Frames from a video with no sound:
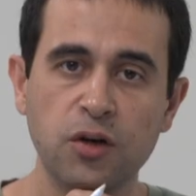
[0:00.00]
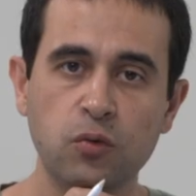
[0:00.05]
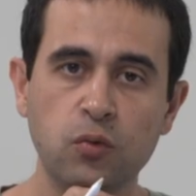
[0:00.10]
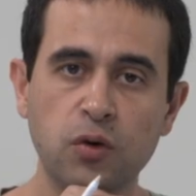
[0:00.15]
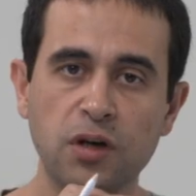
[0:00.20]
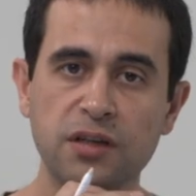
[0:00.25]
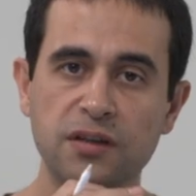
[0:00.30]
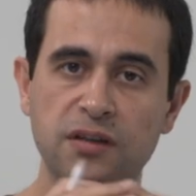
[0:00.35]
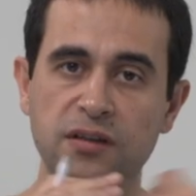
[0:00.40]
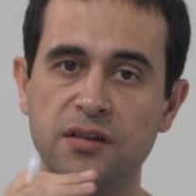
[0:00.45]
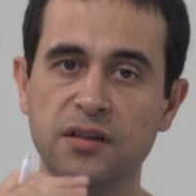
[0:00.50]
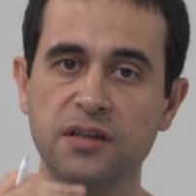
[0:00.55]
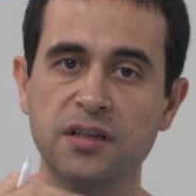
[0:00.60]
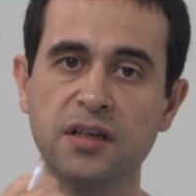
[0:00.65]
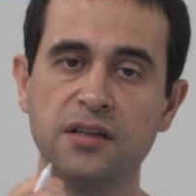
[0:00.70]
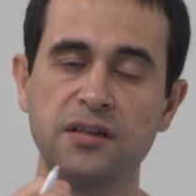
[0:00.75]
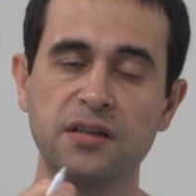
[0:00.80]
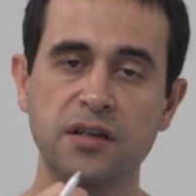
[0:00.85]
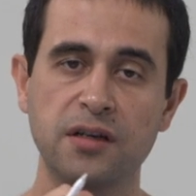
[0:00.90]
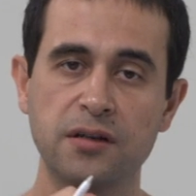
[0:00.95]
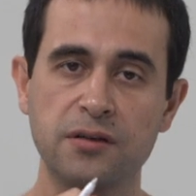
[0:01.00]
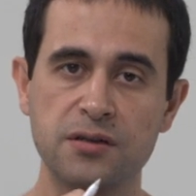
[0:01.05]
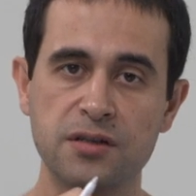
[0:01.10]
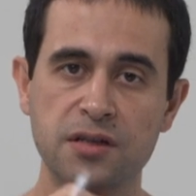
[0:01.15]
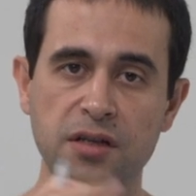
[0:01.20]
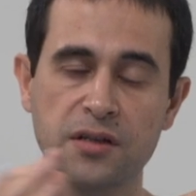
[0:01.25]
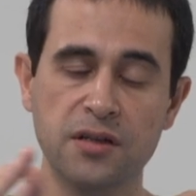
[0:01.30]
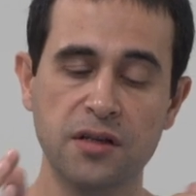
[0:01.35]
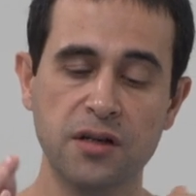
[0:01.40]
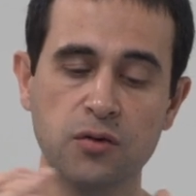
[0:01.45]
One is the kinetic
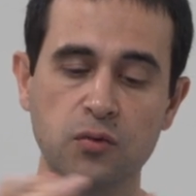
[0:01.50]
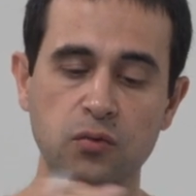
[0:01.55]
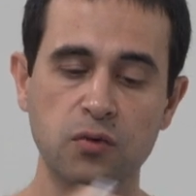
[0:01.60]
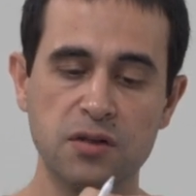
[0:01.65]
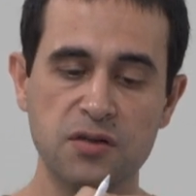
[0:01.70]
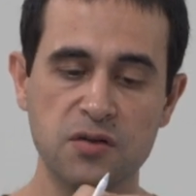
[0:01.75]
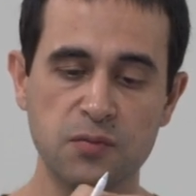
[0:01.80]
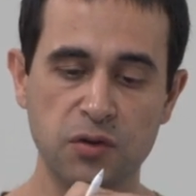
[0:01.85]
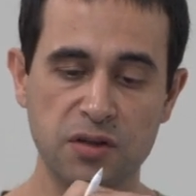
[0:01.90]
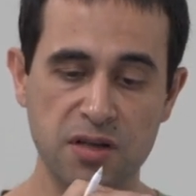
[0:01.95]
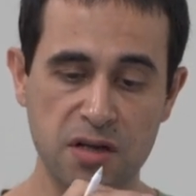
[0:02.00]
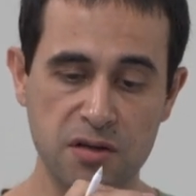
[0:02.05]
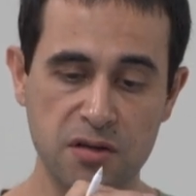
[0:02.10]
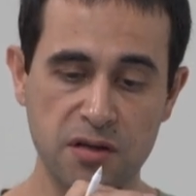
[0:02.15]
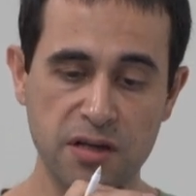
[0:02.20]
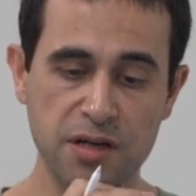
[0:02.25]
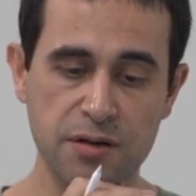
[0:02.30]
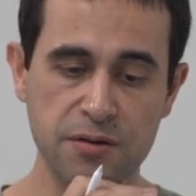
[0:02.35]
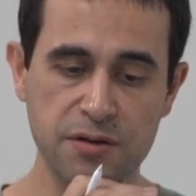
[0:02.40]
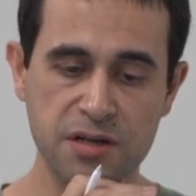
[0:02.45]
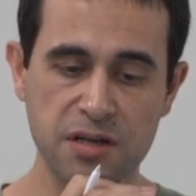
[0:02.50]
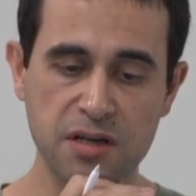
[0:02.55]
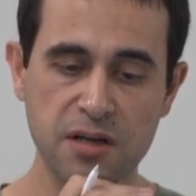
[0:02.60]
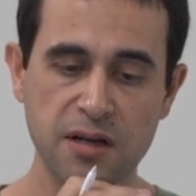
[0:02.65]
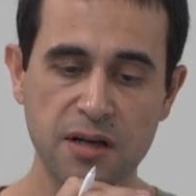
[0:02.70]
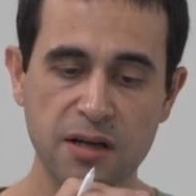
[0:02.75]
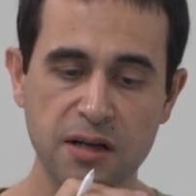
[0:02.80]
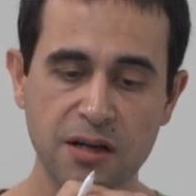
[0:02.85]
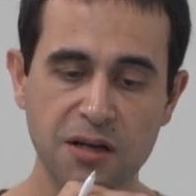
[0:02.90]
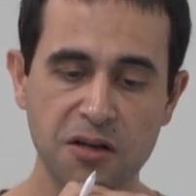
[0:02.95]
energy and the other one is potential energy.
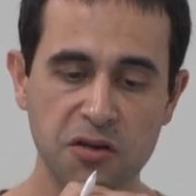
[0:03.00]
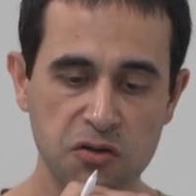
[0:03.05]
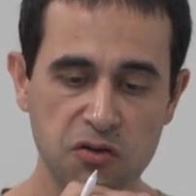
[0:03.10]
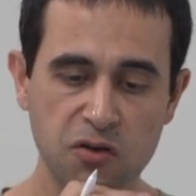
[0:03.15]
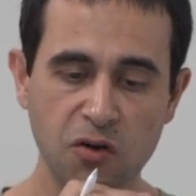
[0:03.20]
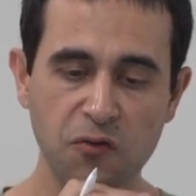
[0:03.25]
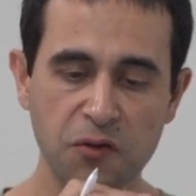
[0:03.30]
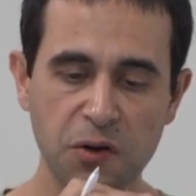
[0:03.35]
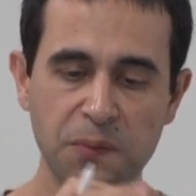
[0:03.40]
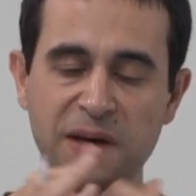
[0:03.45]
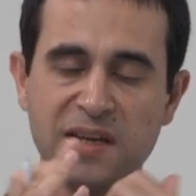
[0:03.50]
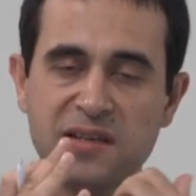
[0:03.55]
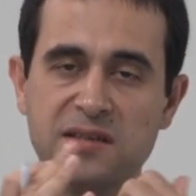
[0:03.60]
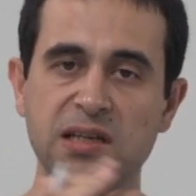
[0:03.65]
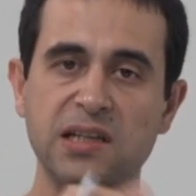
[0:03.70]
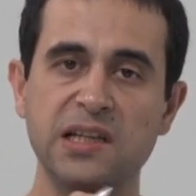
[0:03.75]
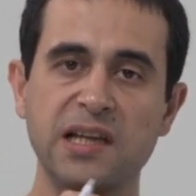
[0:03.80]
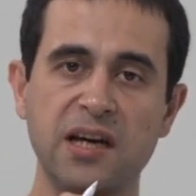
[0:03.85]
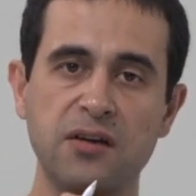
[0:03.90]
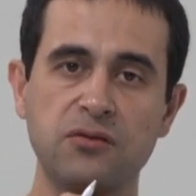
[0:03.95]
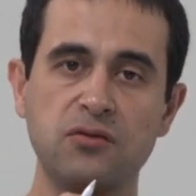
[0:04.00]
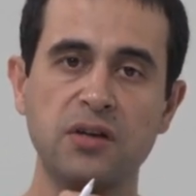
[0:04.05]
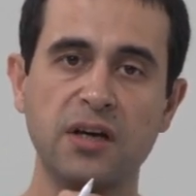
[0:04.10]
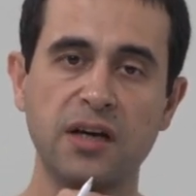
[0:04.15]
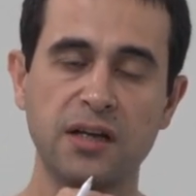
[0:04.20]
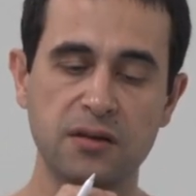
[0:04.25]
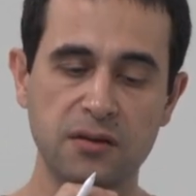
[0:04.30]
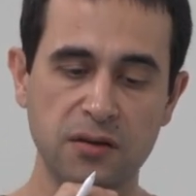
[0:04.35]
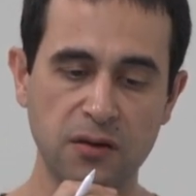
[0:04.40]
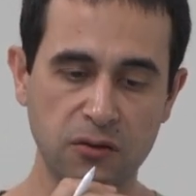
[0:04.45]
So we basically have to
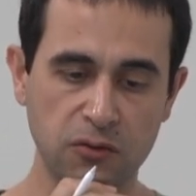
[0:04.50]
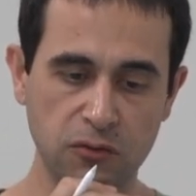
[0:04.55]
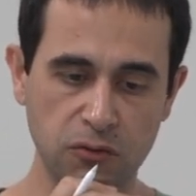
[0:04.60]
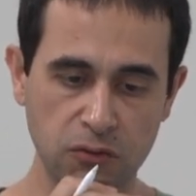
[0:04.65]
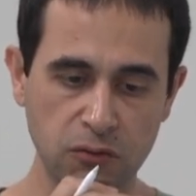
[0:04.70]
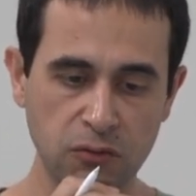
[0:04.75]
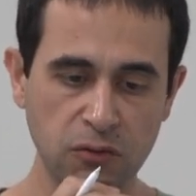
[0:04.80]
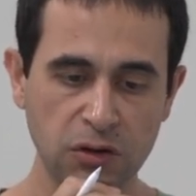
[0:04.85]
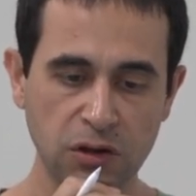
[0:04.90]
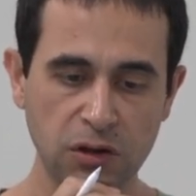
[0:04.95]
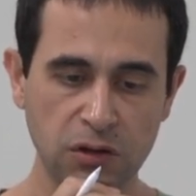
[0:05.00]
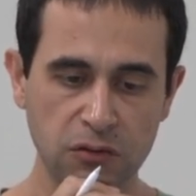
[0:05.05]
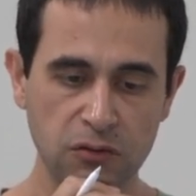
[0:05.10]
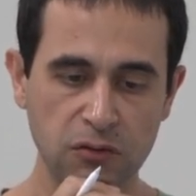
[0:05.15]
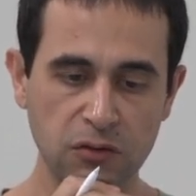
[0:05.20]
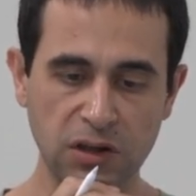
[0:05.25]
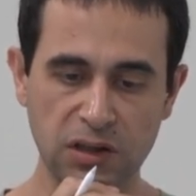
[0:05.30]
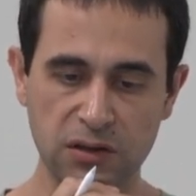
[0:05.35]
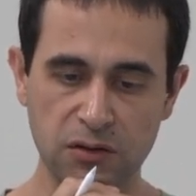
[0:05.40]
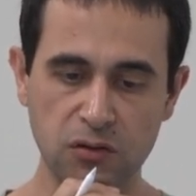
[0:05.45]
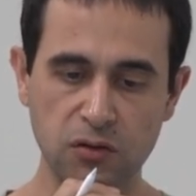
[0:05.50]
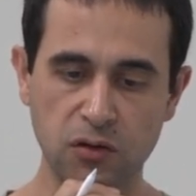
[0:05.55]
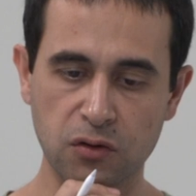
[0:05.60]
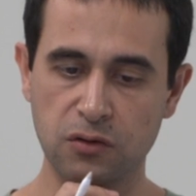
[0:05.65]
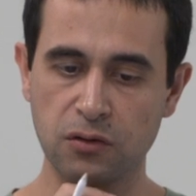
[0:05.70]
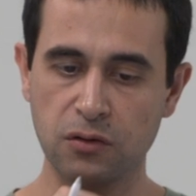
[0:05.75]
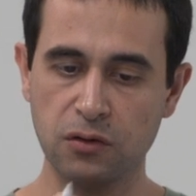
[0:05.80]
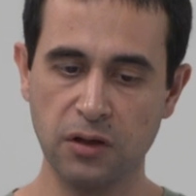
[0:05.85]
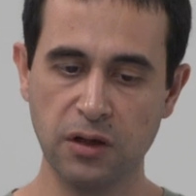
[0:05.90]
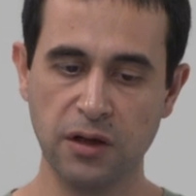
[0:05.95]
add these two to get the
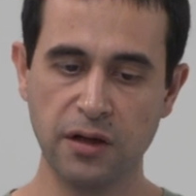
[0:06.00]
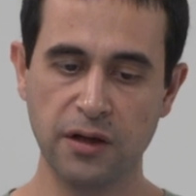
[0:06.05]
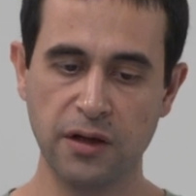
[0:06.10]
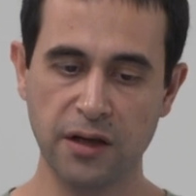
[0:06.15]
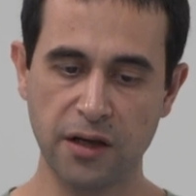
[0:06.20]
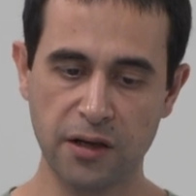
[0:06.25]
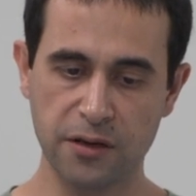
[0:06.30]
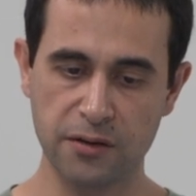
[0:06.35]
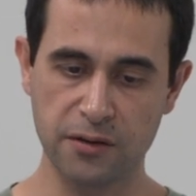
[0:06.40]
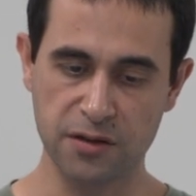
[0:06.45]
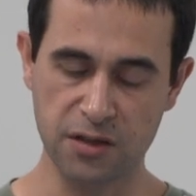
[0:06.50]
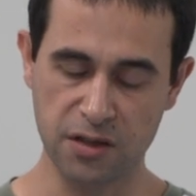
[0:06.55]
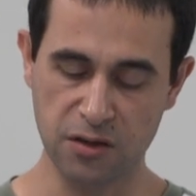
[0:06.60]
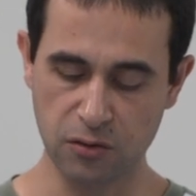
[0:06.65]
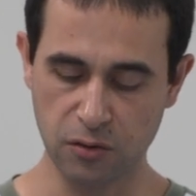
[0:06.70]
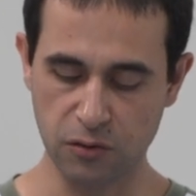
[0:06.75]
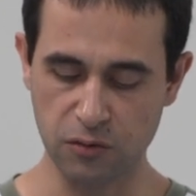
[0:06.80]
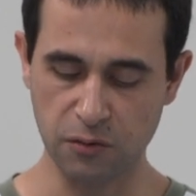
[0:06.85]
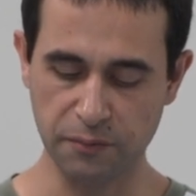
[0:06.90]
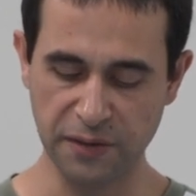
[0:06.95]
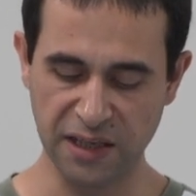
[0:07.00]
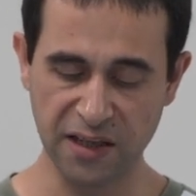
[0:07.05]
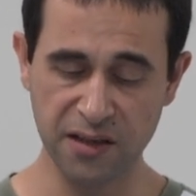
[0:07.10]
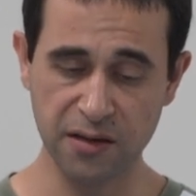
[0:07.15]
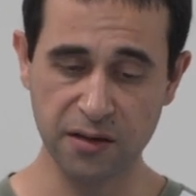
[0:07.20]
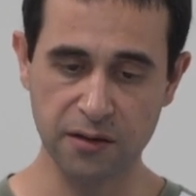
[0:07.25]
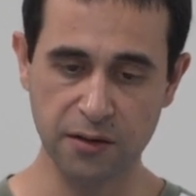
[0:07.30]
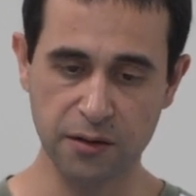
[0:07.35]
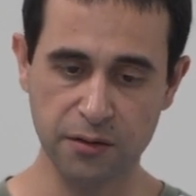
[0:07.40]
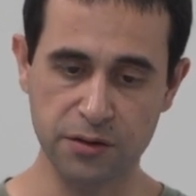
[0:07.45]
total energy, total
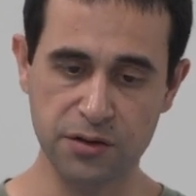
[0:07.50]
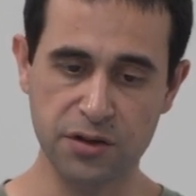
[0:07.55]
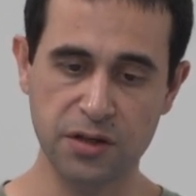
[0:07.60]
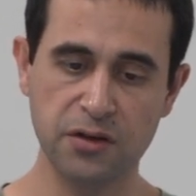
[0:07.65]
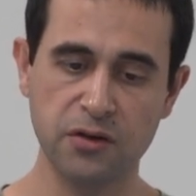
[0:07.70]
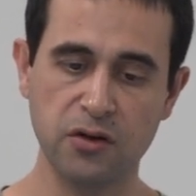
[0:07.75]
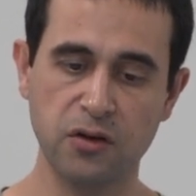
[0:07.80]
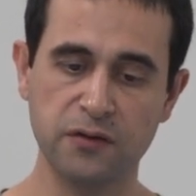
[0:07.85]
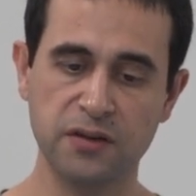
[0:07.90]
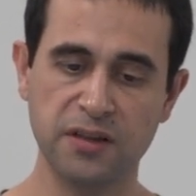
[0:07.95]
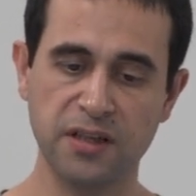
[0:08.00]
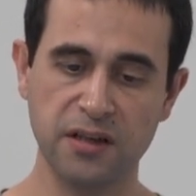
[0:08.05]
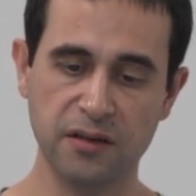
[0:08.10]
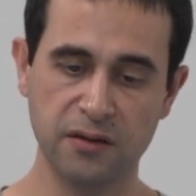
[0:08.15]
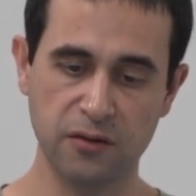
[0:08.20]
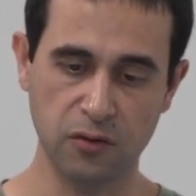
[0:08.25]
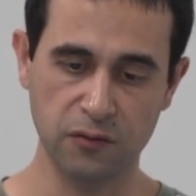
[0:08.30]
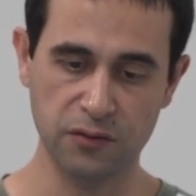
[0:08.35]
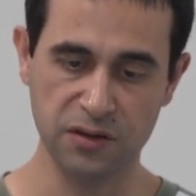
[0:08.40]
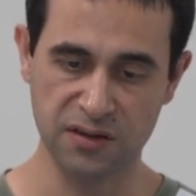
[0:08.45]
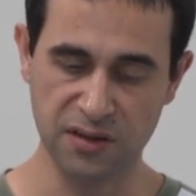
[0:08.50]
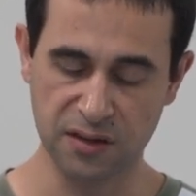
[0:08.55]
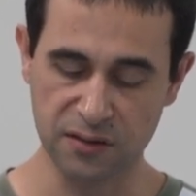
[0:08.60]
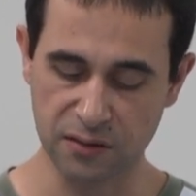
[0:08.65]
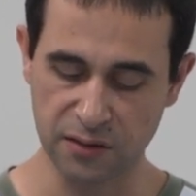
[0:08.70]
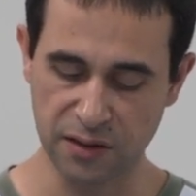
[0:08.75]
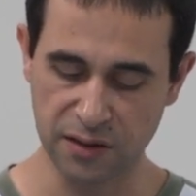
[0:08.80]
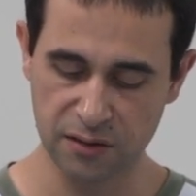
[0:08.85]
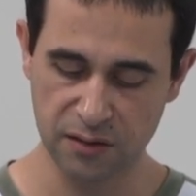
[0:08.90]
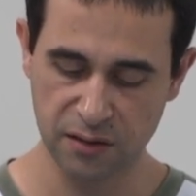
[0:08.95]
mechanical energy of the
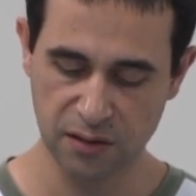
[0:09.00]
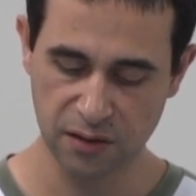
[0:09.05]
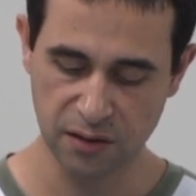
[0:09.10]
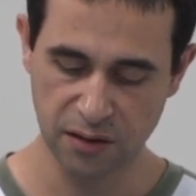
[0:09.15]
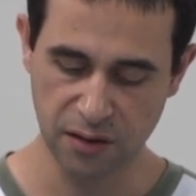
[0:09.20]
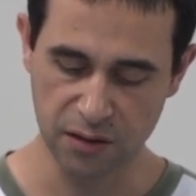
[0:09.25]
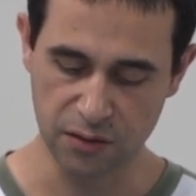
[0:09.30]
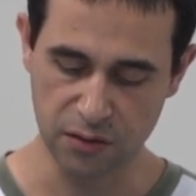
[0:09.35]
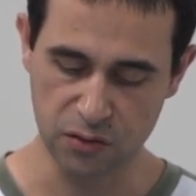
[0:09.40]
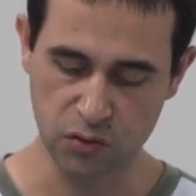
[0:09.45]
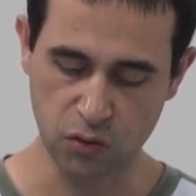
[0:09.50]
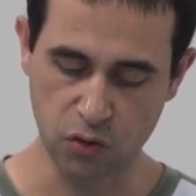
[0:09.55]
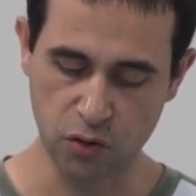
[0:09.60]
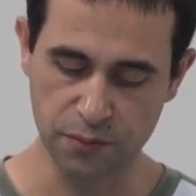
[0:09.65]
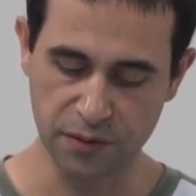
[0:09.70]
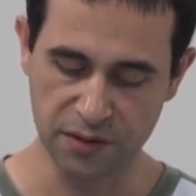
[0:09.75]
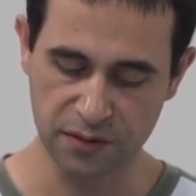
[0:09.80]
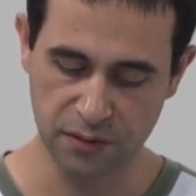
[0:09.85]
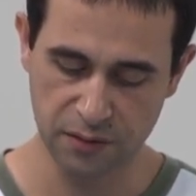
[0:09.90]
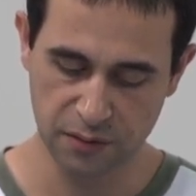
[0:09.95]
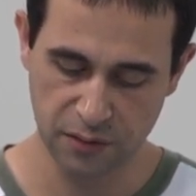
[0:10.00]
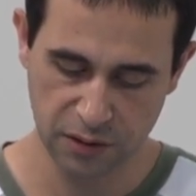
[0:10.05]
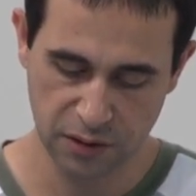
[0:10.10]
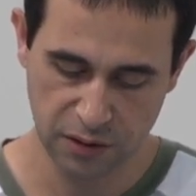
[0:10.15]
satellite in this orbit.